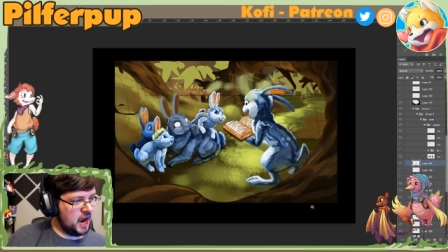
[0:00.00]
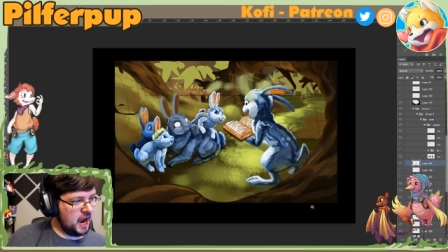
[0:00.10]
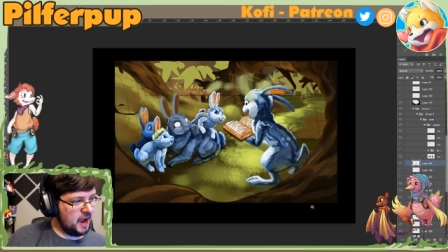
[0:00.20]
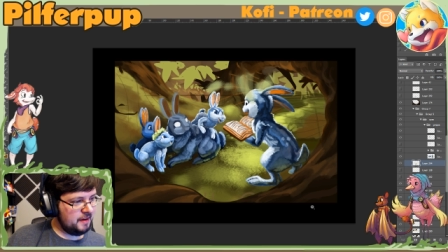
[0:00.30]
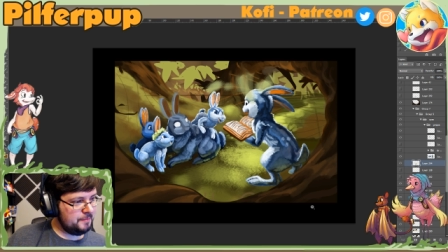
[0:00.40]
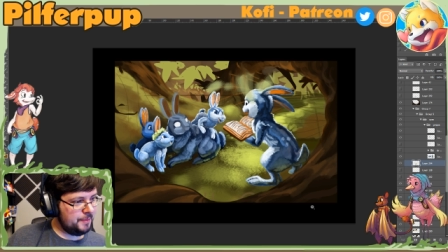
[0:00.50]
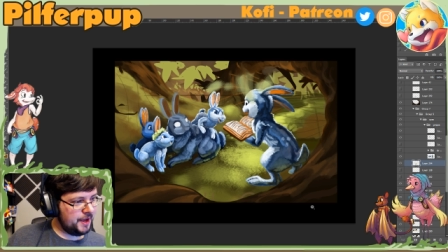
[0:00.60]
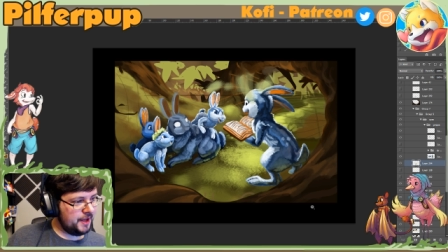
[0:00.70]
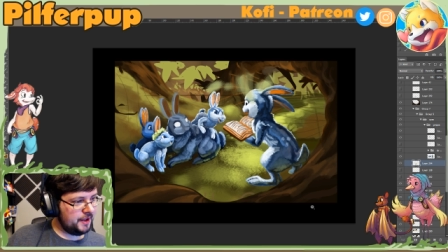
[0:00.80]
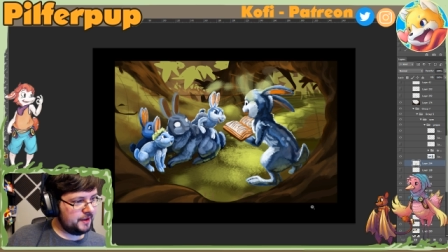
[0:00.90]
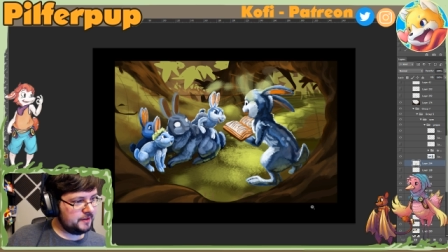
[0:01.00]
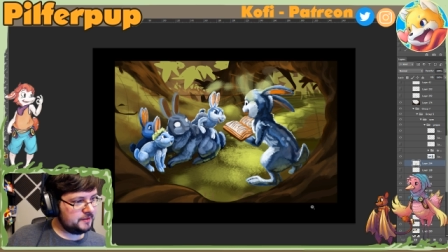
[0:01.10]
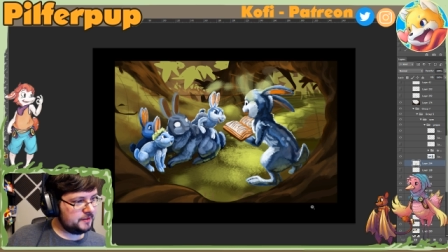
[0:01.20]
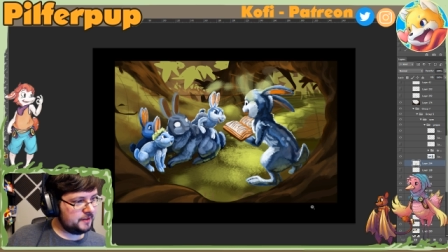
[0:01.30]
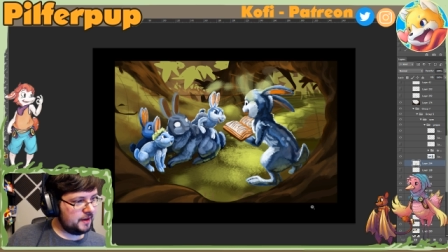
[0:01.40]
I've
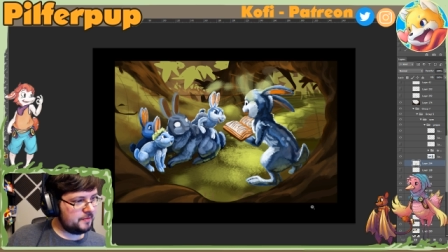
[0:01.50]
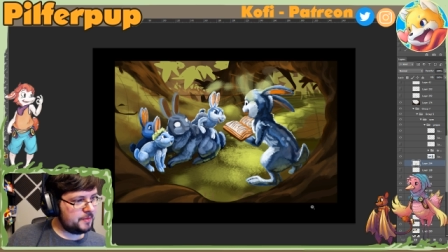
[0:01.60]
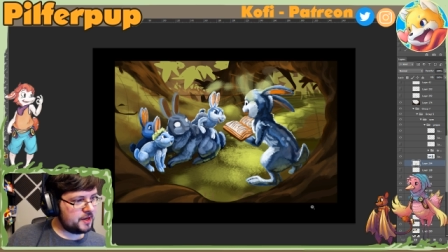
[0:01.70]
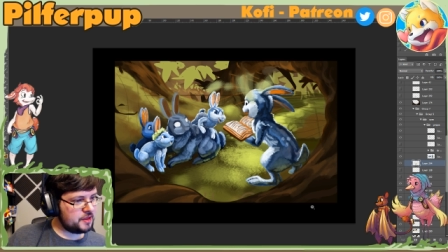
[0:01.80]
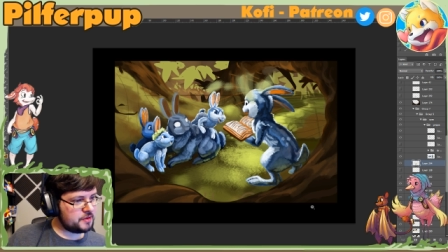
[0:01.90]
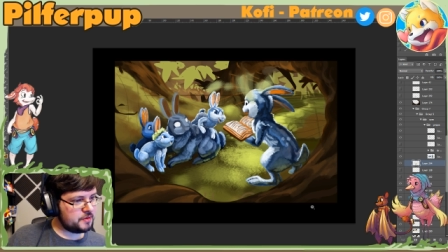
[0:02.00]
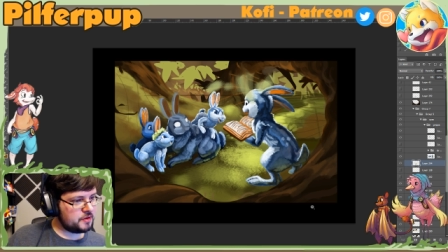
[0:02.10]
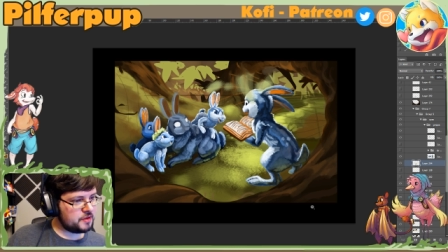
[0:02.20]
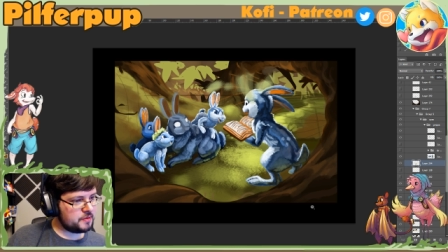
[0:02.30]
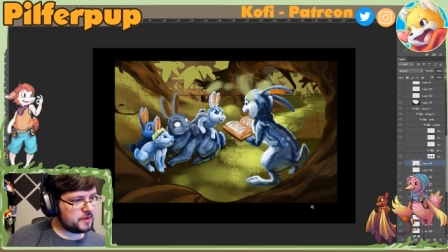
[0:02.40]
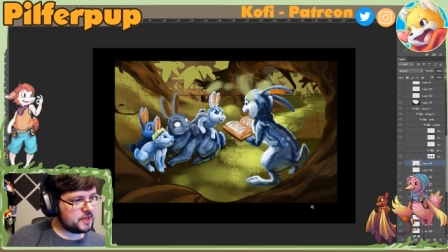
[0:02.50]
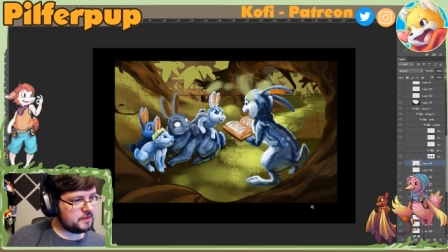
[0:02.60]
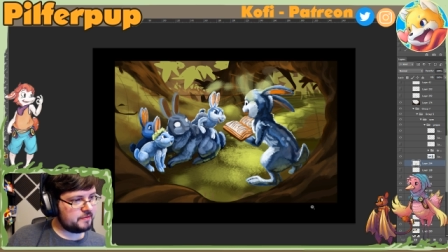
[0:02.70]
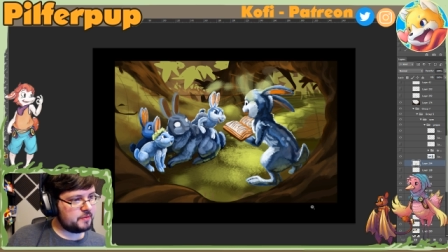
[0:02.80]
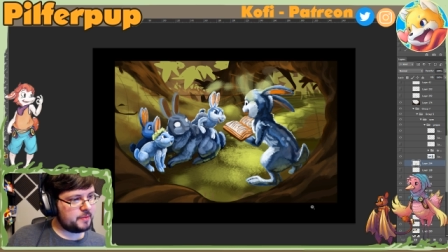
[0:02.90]
been through 3
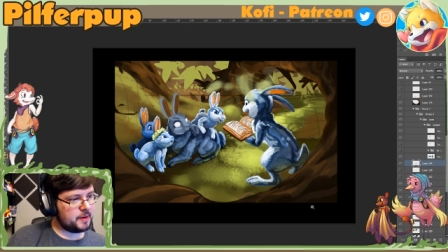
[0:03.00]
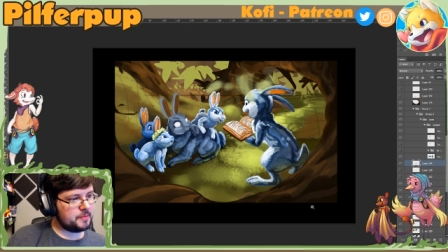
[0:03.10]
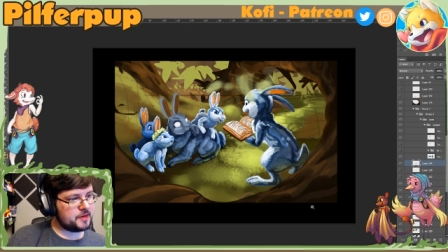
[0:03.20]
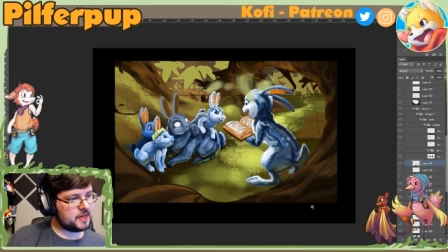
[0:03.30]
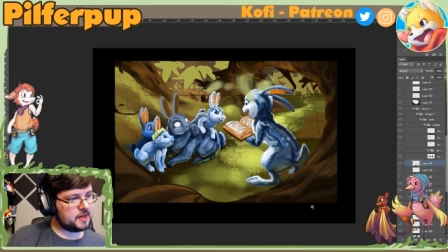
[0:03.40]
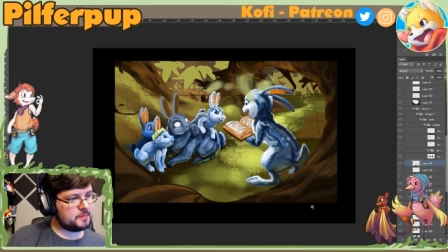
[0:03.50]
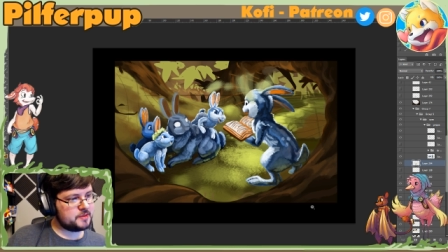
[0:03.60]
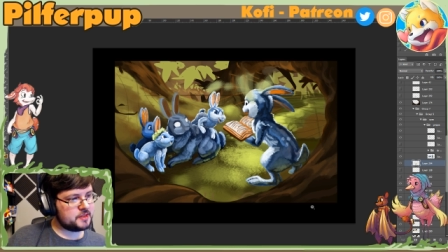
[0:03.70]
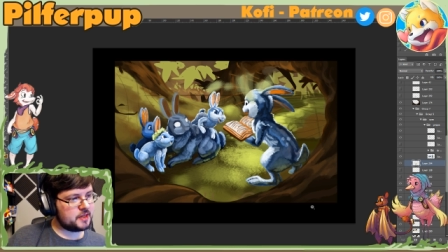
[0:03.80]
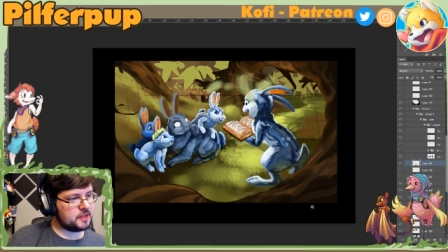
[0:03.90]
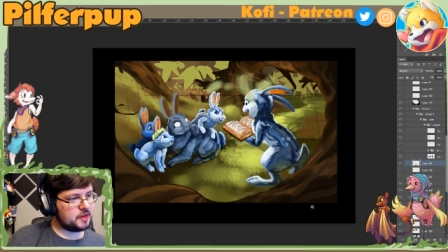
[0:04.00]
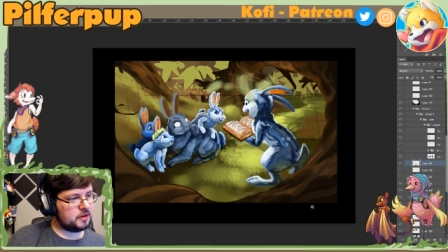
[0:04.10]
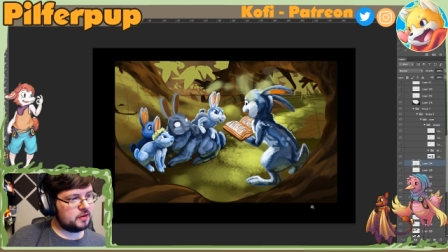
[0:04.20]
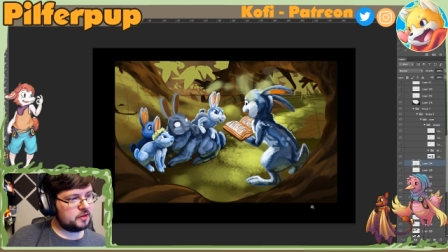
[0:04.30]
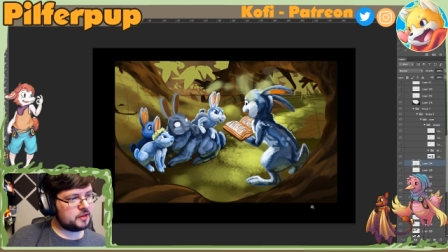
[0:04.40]
different paper types, and they
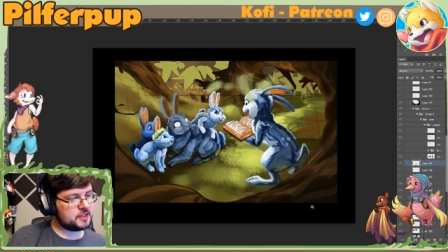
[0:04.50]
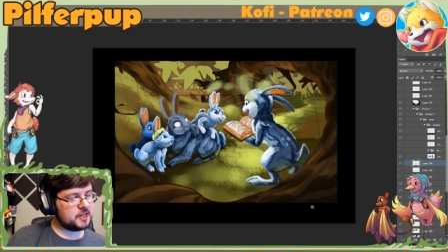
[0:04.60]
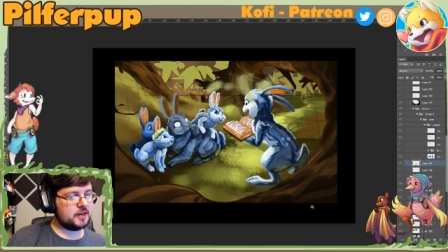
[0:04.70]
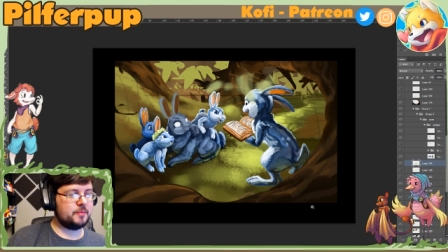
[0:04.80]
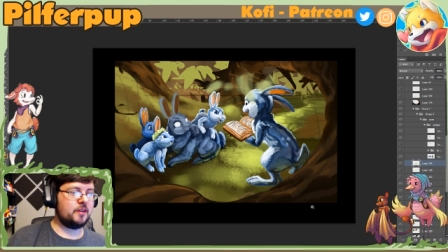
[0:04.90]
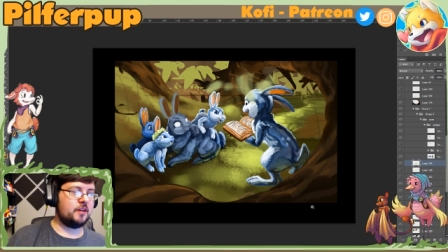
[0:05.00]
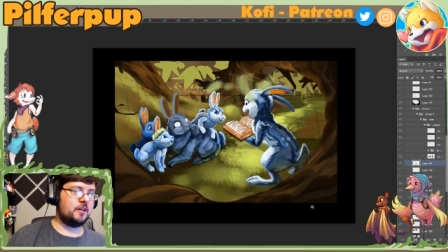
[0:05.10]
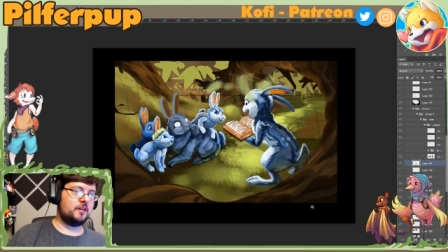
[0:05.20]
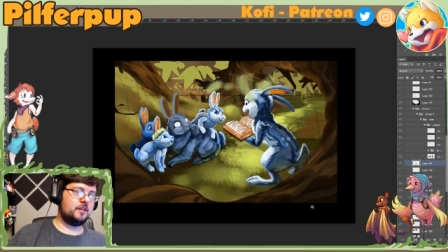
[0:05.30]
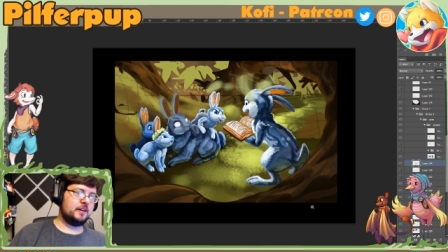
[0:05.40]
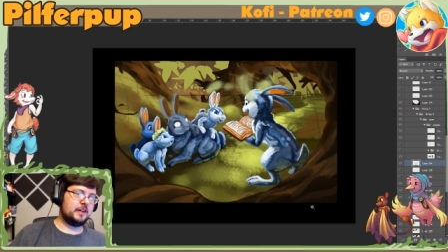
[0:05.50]
all look terrible. Aw.